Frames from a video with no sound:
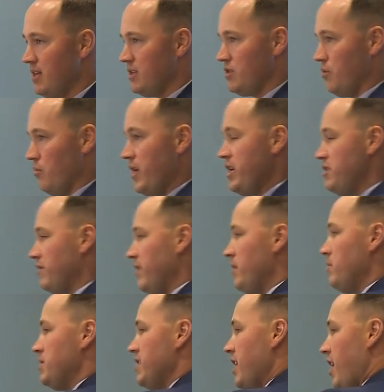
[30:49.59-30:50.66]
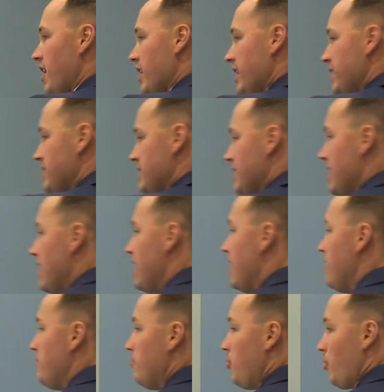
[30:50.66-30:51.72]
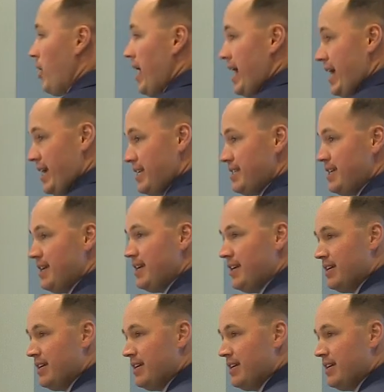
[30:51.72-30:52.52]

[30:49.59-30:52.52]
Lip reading: So reach, frequency, audience, brand.